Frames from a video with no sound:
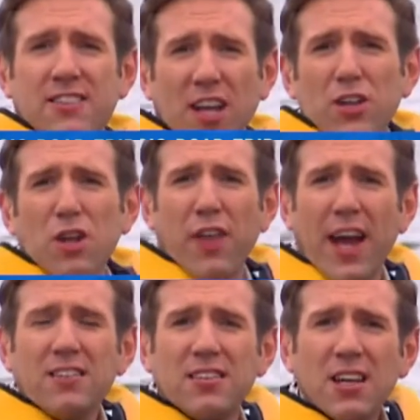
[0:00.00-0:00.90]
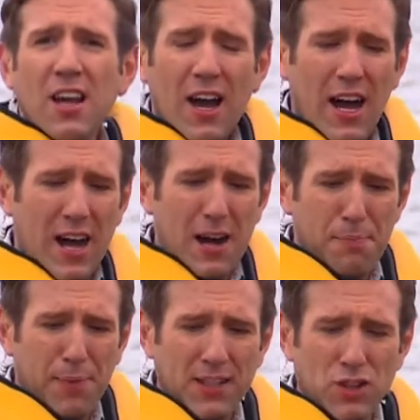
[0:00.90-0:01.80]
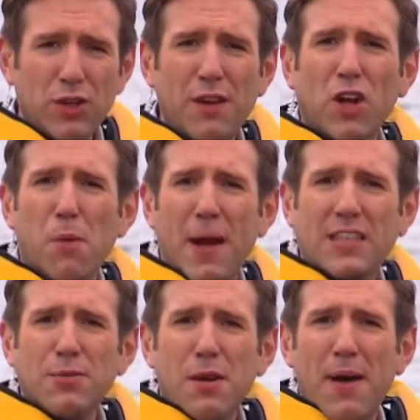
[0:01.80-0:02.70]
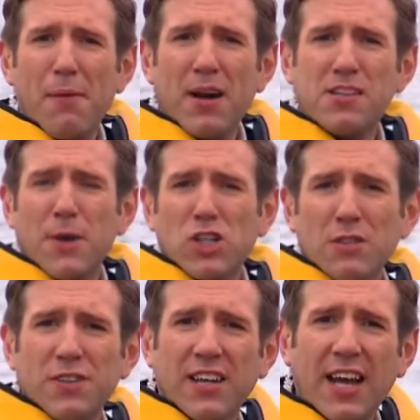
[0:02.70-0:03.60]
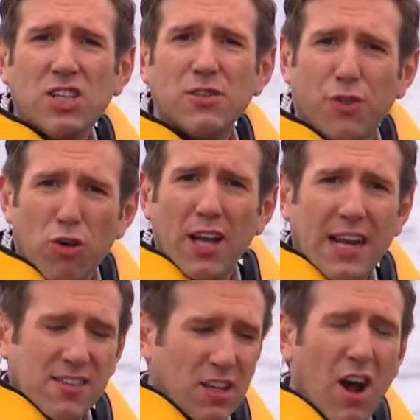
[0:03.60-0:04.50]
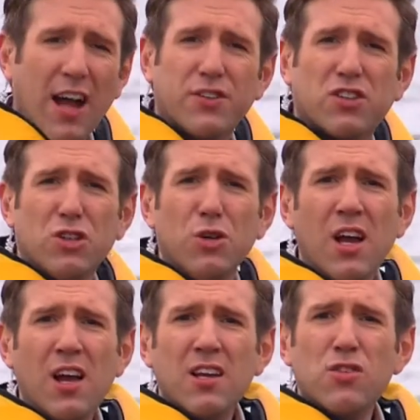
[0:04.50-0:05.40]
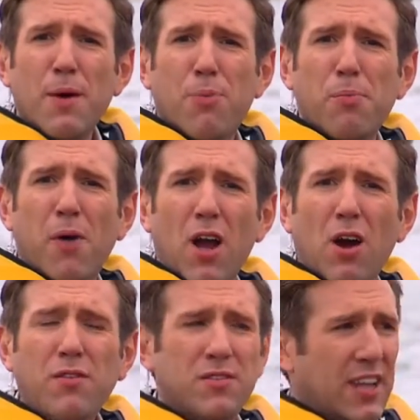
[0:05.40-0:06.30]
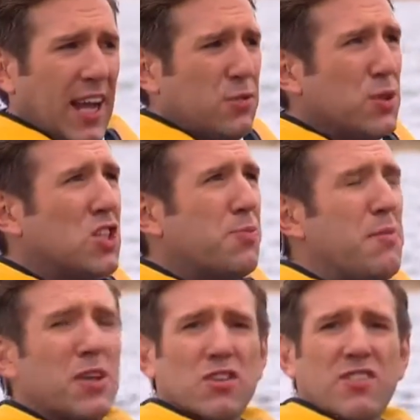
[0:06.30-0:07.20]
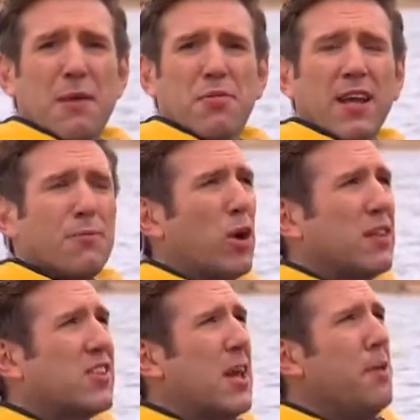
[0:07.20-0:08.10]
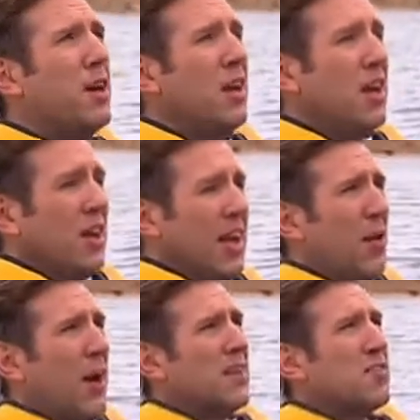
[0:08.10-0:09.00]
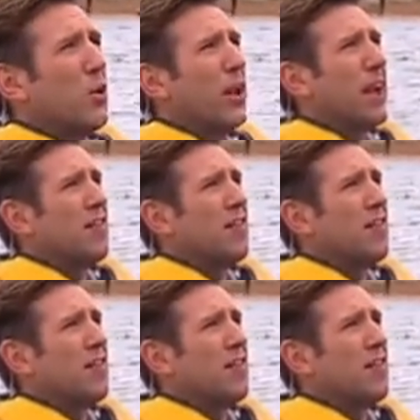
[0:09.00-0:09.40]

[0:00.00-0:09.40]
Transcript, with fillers: to tell you that, uh, but you never got back to me about my special invitation for relaxing kayak for two. So I bought my own date, which is pretty much the same thing. Morning, Skip. How are you this oh. morning